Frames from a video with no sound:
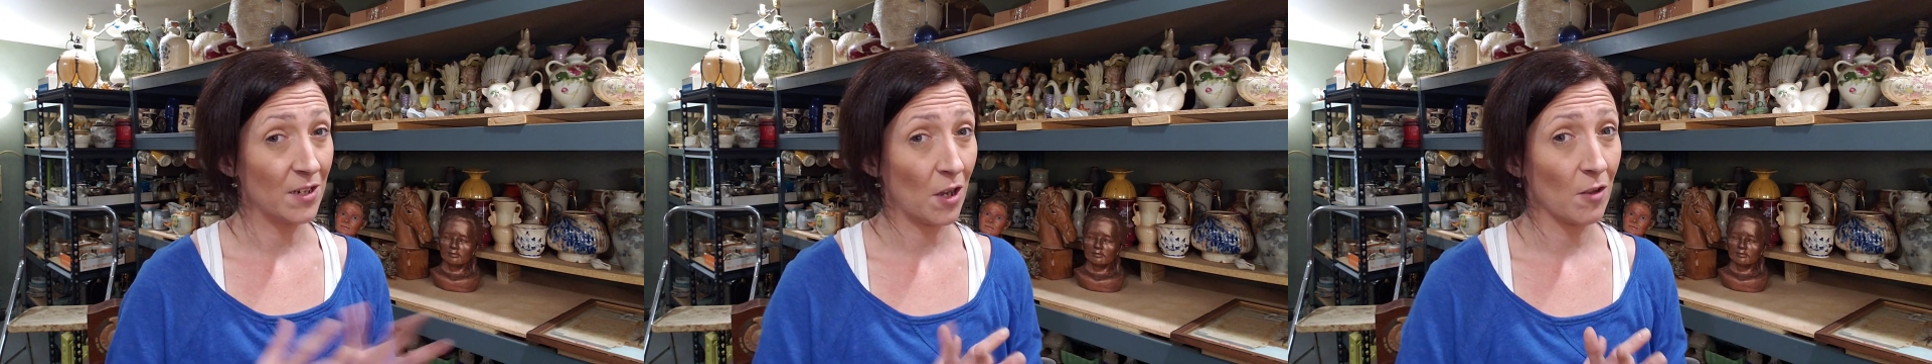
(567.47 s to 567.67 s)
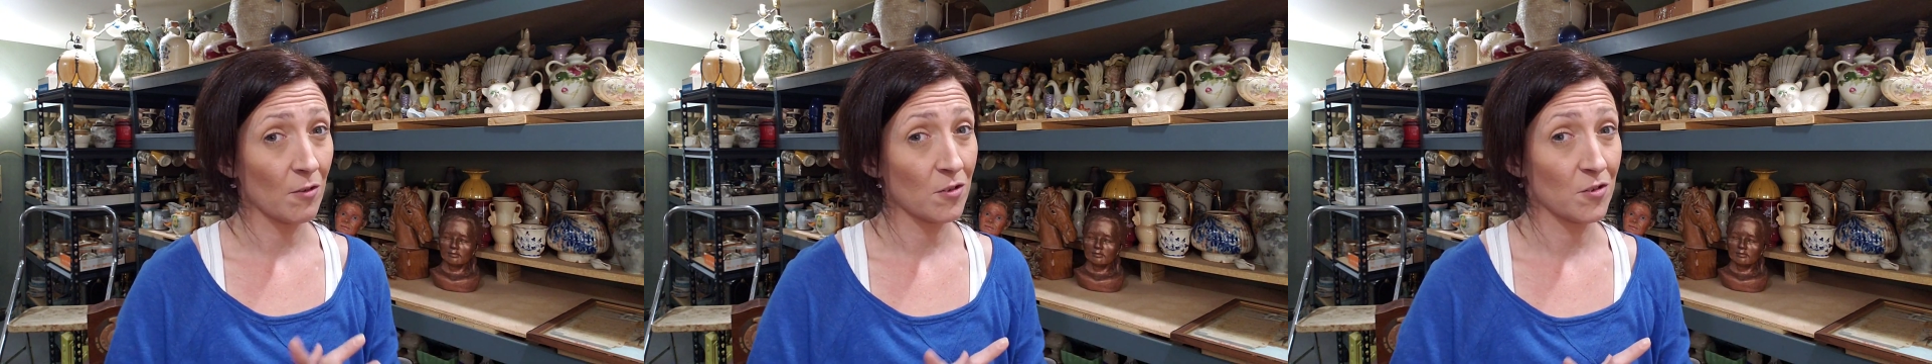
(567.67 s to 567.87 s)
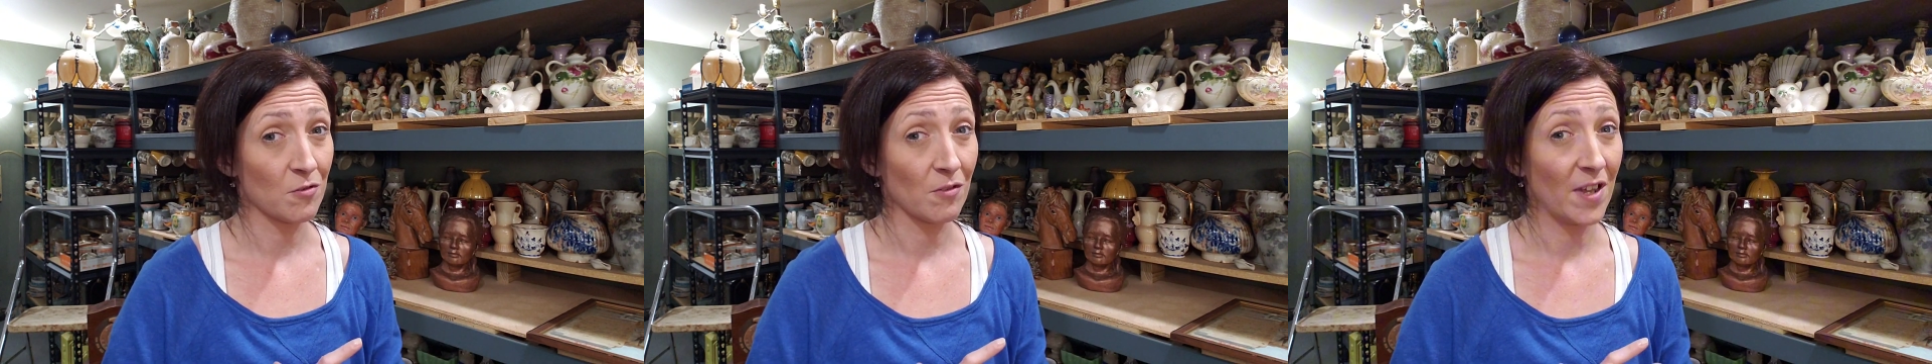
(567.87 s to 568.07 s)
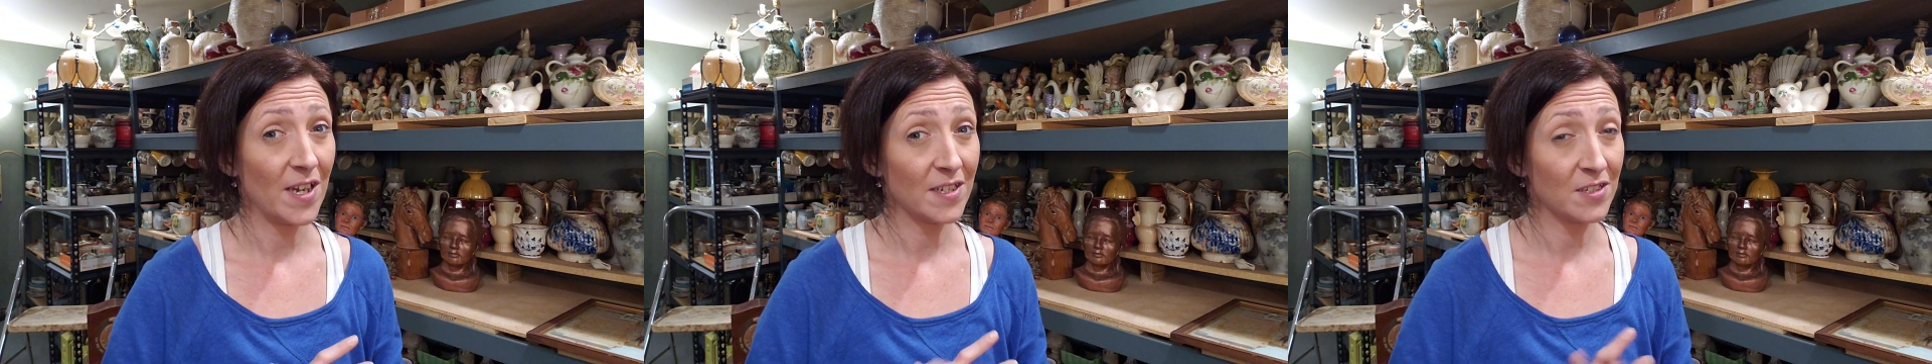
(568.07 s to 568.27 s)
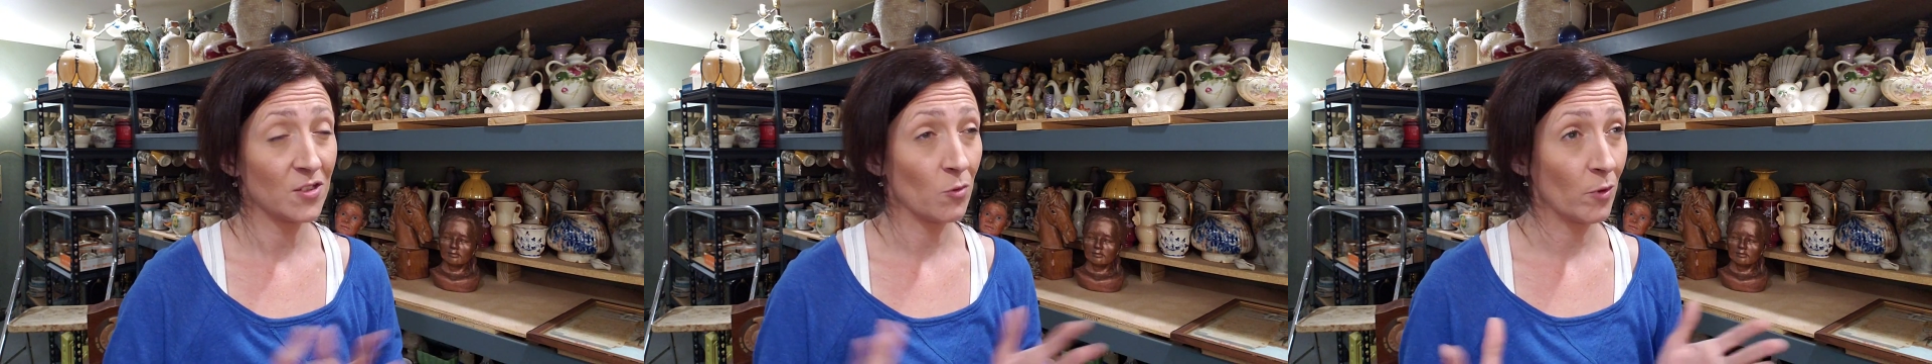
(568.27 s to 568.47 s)
dollars or
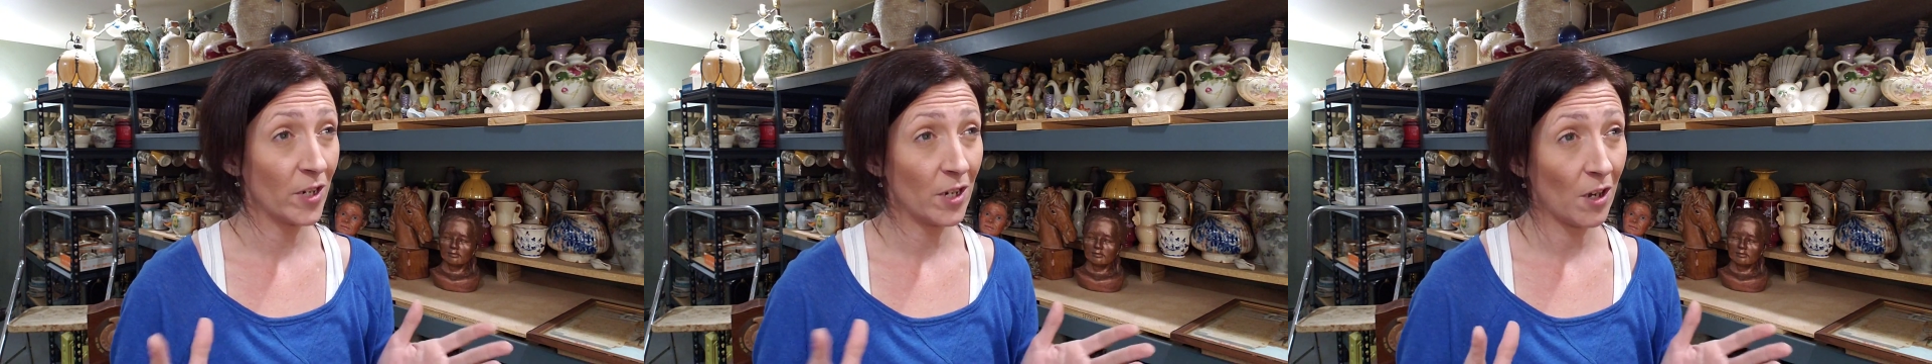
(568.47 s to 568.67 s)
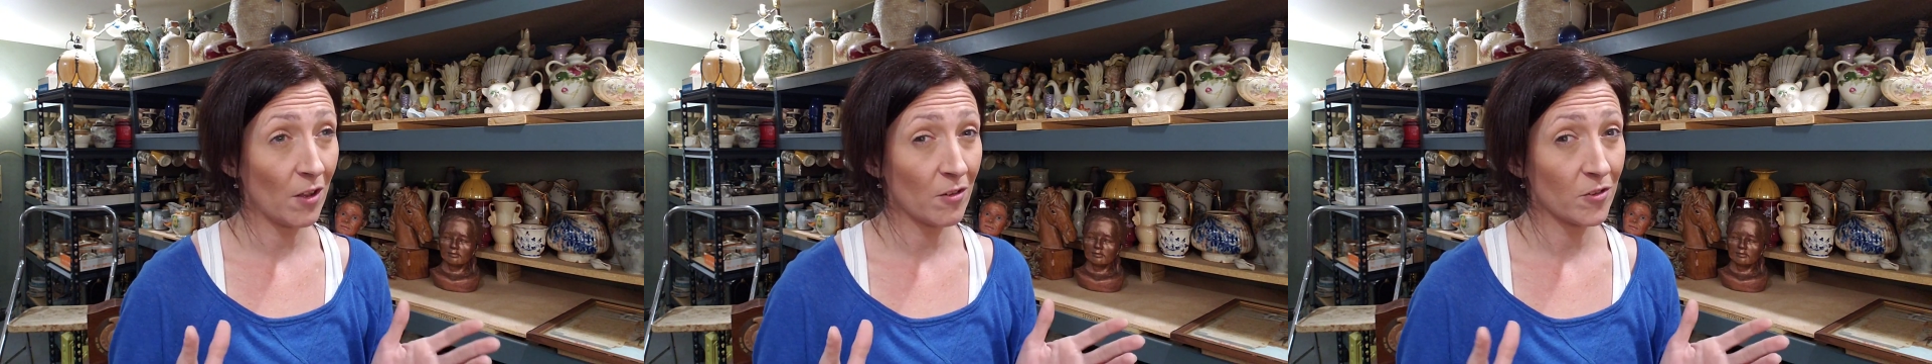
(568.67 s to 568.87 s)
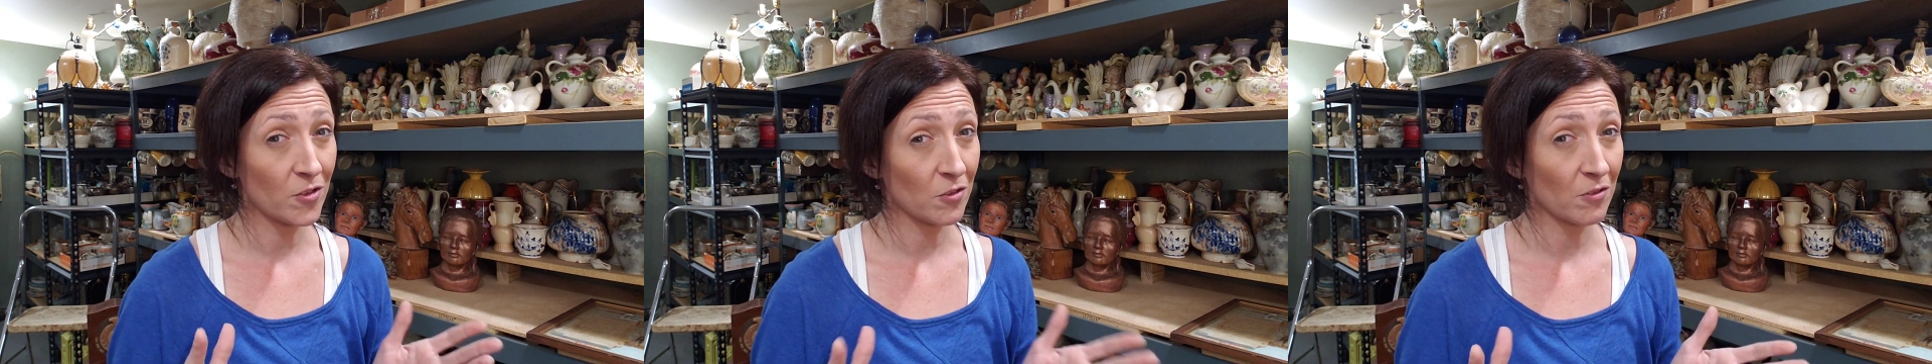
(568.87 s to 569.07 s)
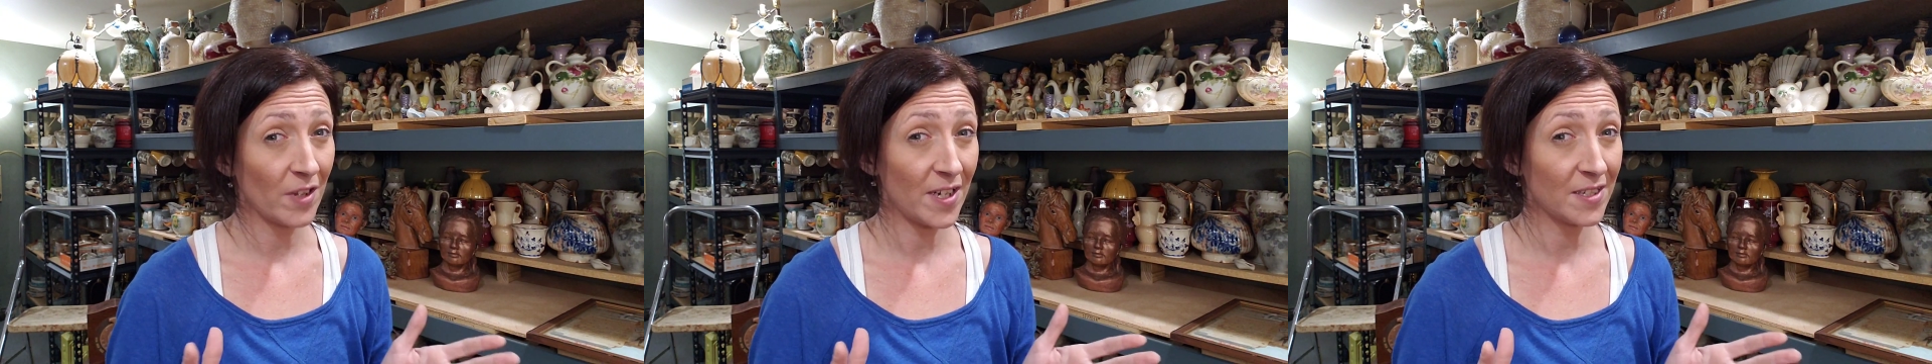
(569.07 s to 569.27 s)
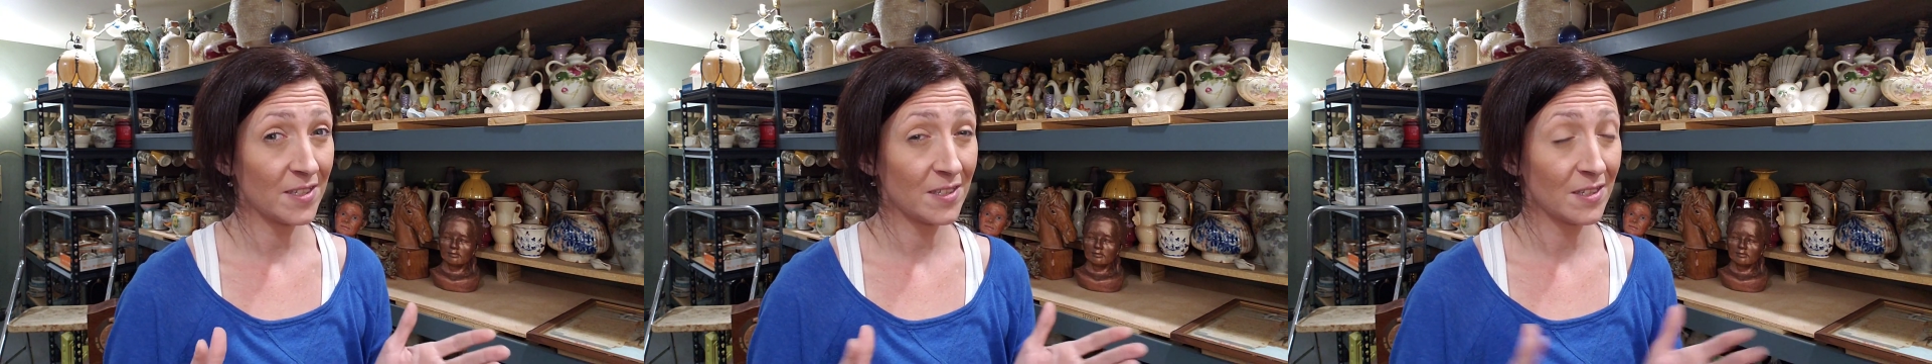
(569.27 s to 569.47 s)
less, twenty dollars or
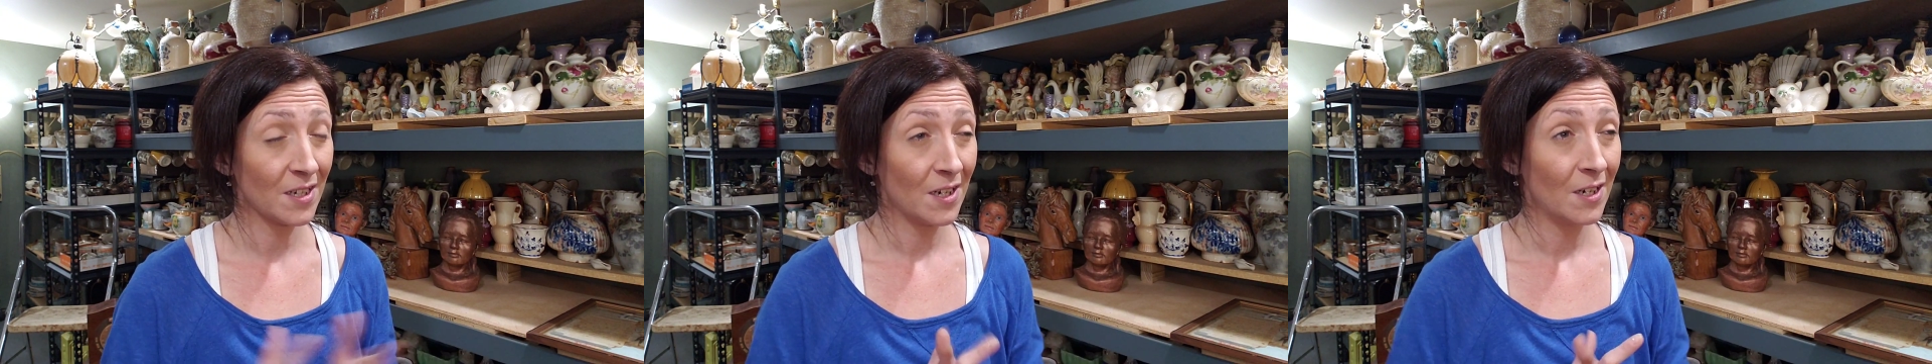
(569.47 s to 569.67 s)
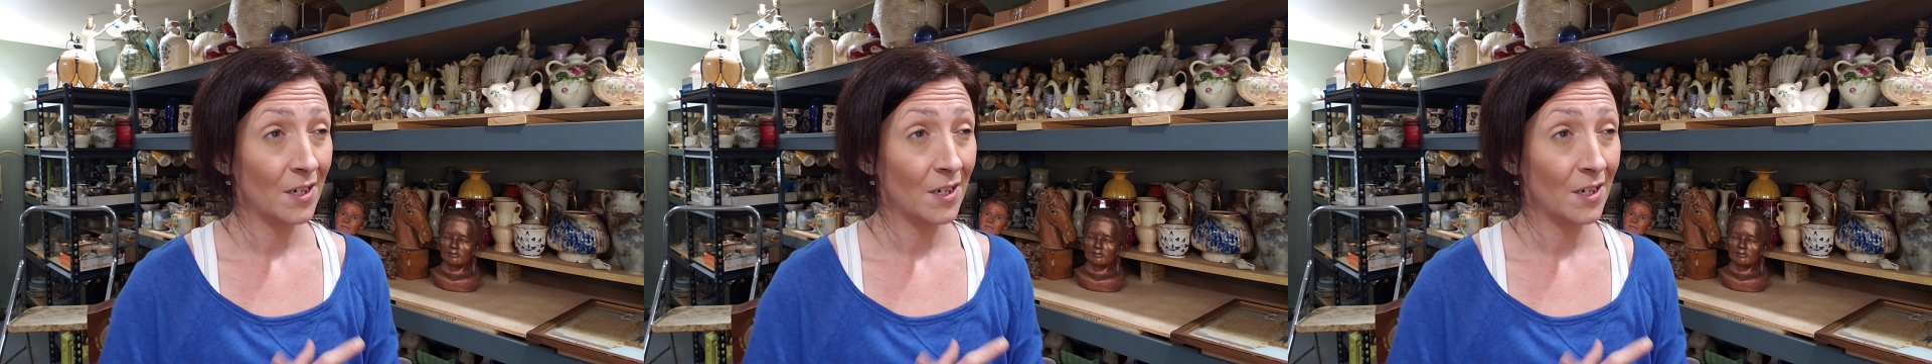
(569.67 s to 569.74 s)
less